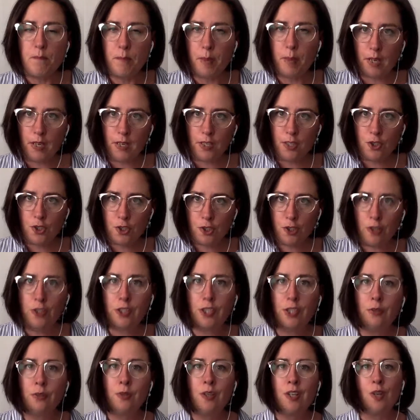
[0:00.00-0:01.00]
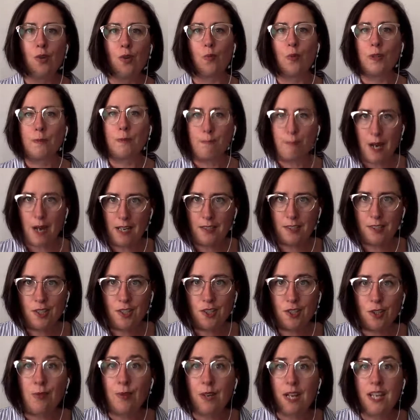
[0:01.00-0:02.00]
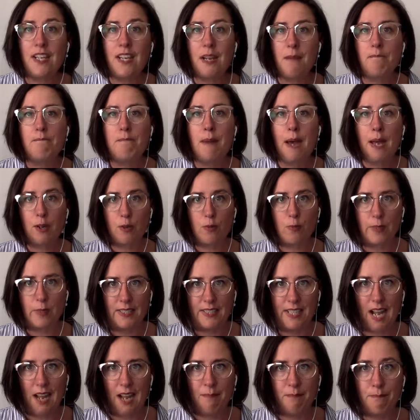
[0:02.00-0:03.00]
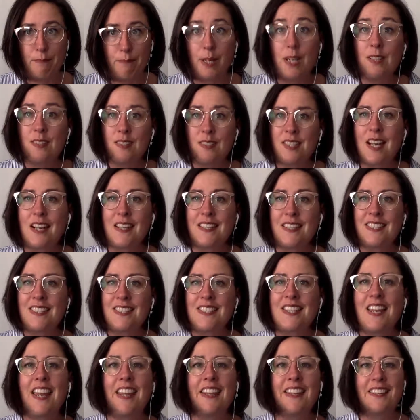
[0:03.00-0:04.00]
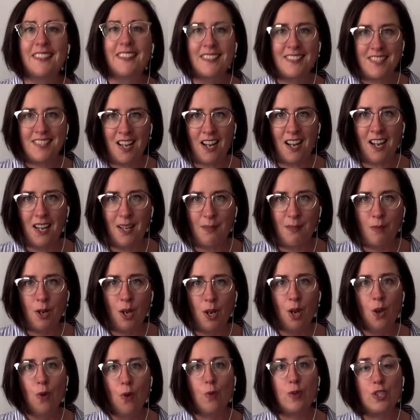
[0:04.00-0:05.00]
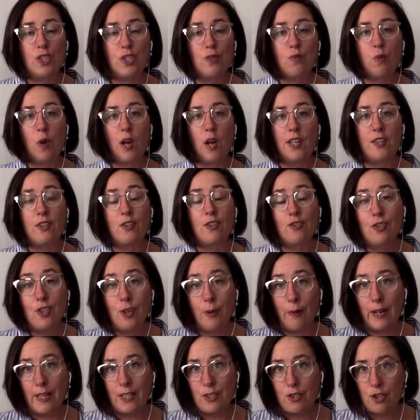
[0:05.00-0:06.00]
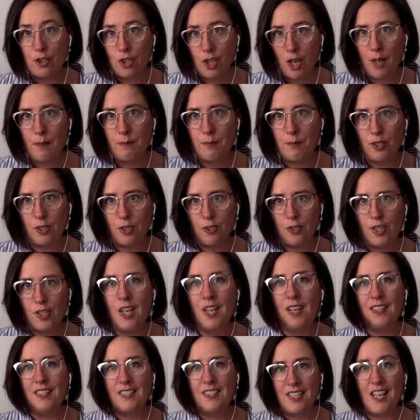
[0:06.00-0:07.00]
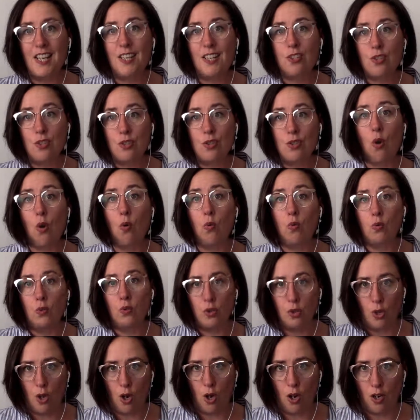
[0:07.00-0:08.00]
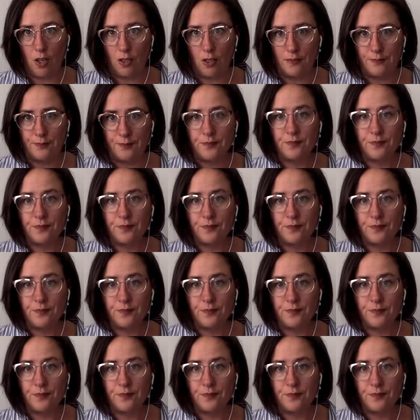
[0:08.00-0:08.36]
But I assure you, with practice, you can get better with that. But it does take time, which is why the U.S. job search takes so long.